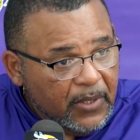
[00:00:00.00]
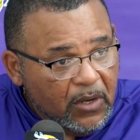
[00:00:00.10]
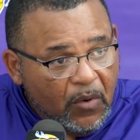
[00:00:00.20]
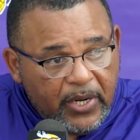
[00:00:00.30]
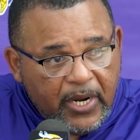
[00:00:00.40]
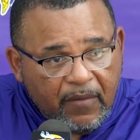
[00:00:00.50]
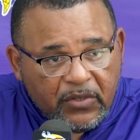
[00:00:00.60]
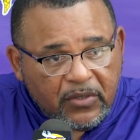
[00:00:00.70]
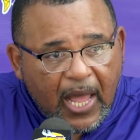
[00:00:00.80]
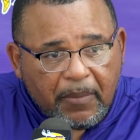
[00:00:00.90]
It
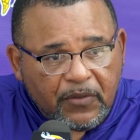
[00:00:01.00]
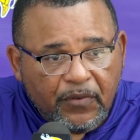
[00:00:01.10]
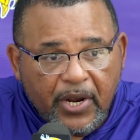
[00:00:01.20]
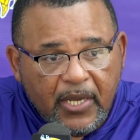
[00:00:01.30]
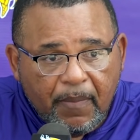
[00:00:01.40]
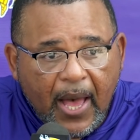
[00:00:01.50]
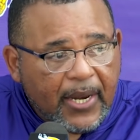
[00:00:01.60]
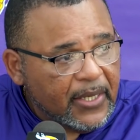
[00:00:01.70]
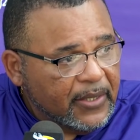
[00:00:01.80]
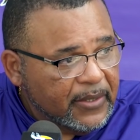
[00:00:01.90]
never stops for
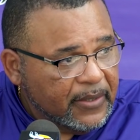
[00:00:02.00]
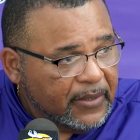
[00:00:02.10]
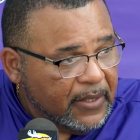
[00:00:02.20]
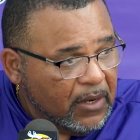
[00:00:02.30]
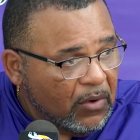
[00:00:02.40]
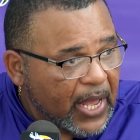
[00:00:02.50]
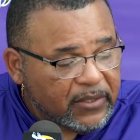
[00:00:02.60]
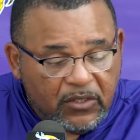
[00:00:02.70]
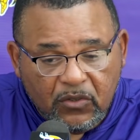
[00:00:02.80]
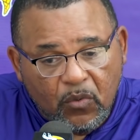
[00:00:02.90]
anybody.
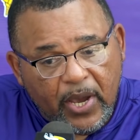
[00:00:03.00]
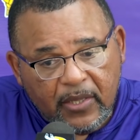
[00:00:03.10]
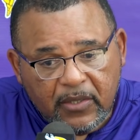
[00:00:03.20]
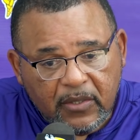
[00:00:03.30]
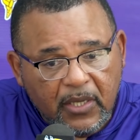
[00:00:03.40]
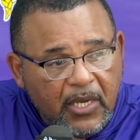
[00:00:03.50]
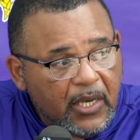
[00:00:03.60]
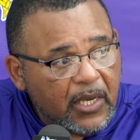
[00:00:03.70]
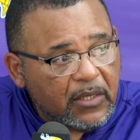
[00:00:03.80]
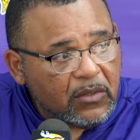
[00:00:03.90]
That's just the way this
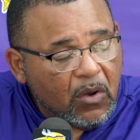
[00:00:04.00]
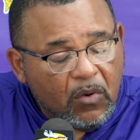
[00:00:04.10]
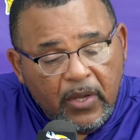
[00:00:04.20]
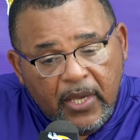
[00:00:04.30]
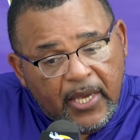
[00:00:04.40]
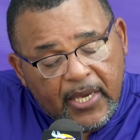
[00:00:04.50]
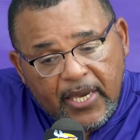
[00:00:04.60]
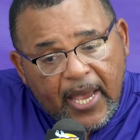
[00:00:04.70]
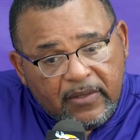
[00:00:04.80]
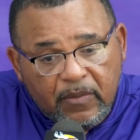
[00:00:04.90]
league is. So
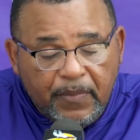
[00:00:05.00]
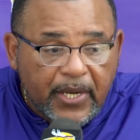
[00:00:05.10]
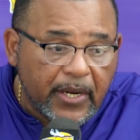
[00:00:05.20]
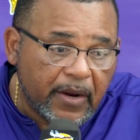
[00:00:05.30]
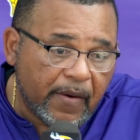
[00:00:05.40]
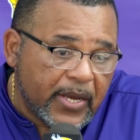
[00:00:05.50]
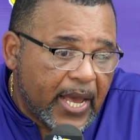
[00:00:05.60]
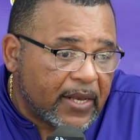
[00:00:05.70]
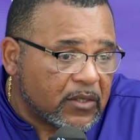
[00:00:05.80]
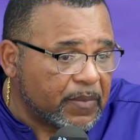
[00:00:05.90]
he hasn't been here.
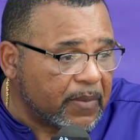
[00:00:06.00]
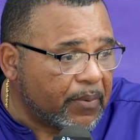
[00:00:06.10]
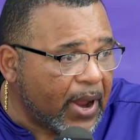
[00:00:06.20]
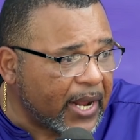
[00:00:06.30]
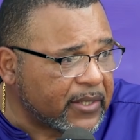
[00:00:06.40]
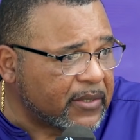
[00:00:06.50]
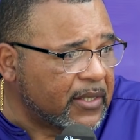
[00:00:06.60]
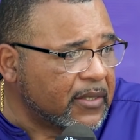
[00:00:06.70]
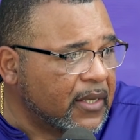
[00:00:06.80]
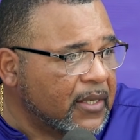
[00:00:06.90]
He hasn't been
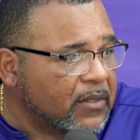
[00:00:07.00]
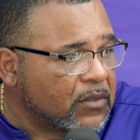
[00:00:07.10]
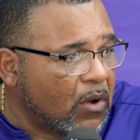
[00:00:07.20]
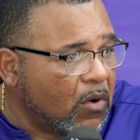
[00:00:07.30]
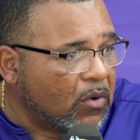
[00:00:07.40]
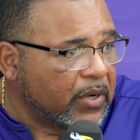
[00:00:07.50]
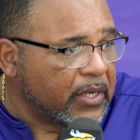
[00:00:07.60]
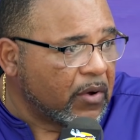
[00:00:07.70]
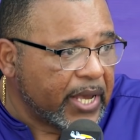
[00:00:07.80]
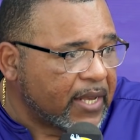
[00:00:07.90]
practicing. So,
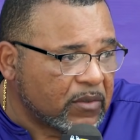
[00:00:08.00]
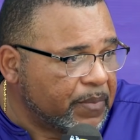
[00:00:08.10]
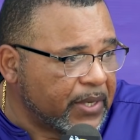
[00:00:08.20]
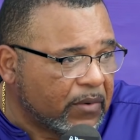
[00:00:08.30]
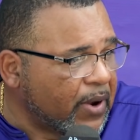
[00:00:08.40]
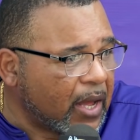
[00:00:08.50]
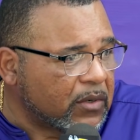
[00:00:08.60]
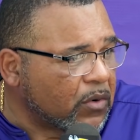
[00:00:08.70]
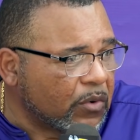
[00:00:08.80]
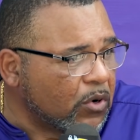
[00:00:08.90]
he hasn't been
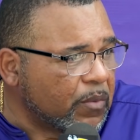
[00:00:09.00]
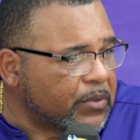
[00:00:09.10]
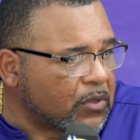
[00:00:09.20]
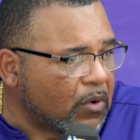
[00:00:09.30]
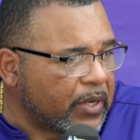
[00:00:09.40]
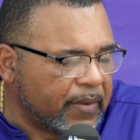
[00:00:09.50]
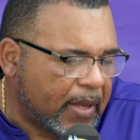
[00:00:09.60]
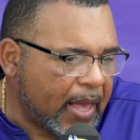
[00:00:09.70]
around a group. So,